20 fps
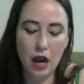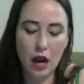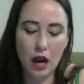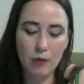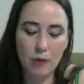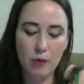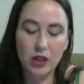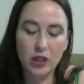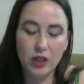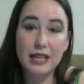
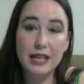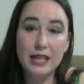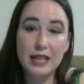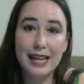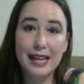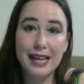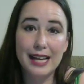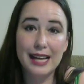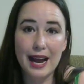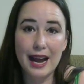The leagues
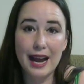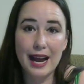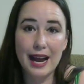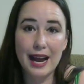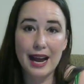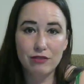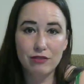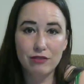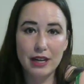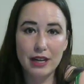that I
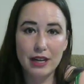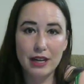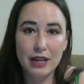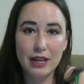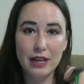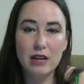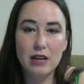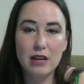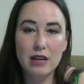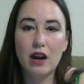have right
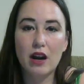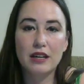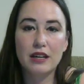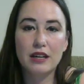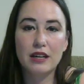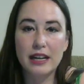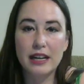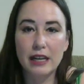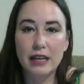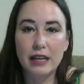now are
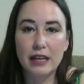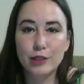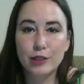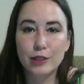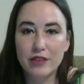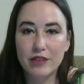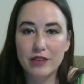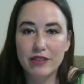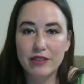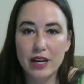Knockout
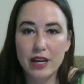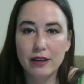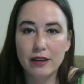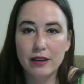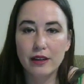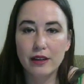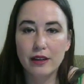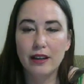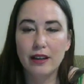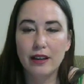
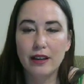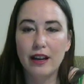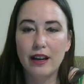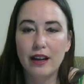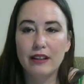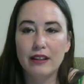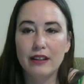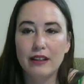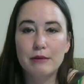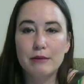Trivia.
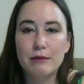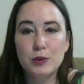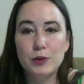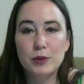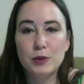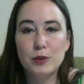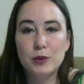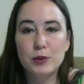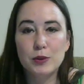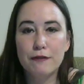That one's
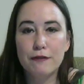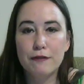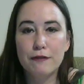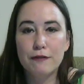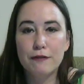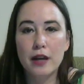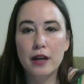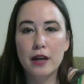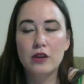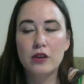really
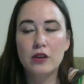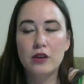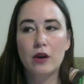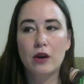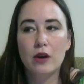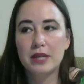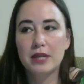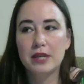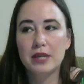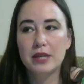fun. You get a
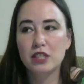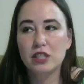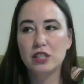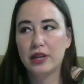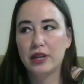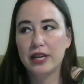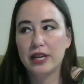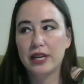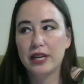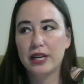whole bunch of
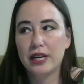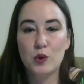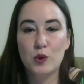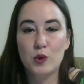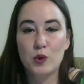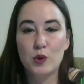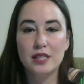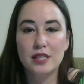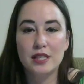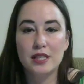players at
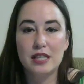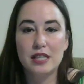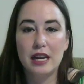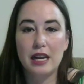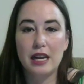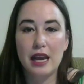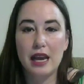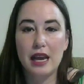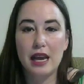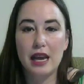once and
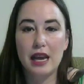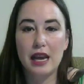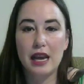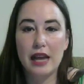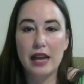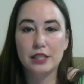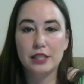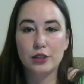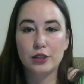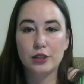
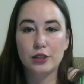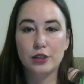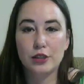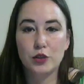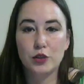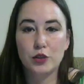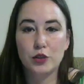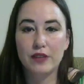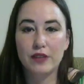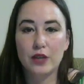answer
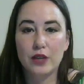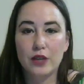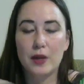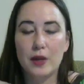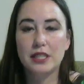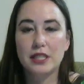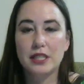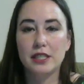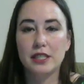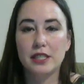trivia
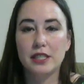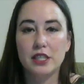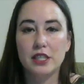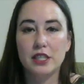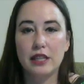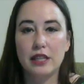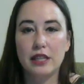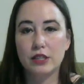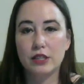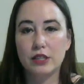questions,
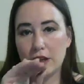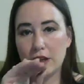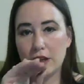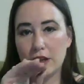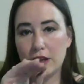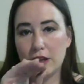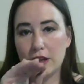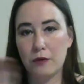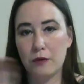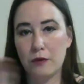and there's
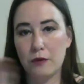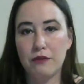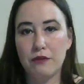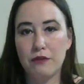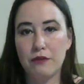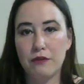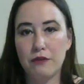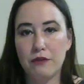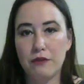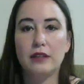like 4
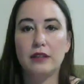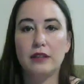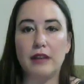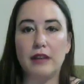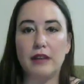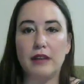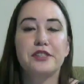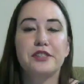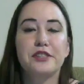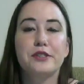different
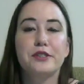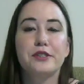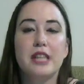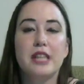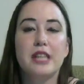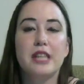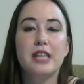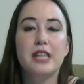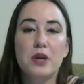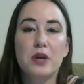answers
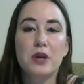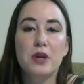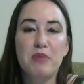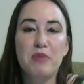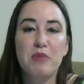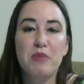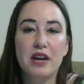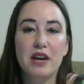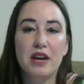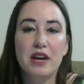that you can
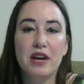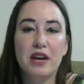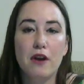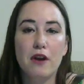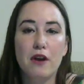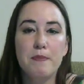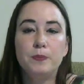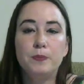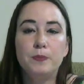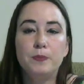pick
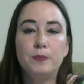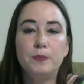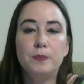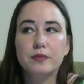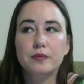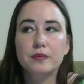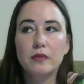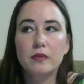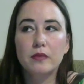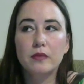from,
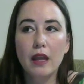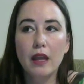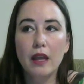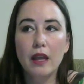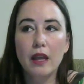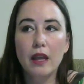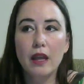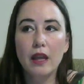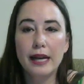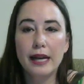
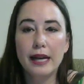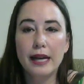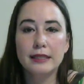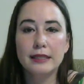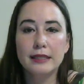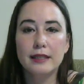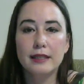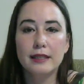and